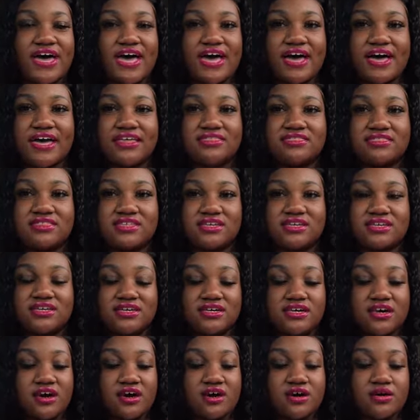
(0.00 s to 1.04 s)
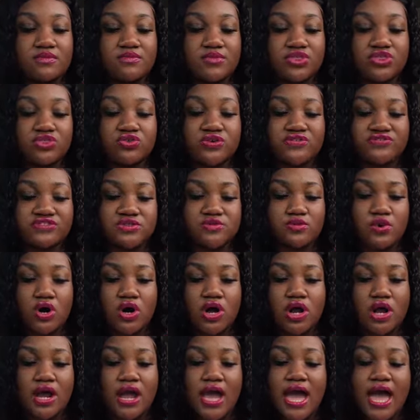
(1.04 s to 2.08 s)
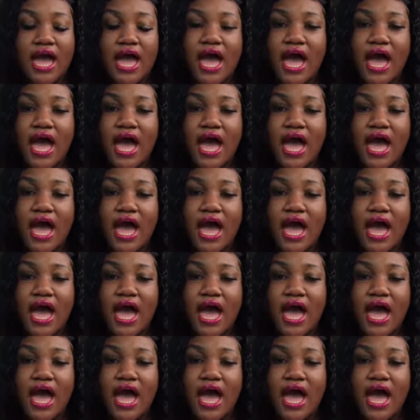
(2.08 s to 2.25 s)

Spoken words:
at the Thrift Smart.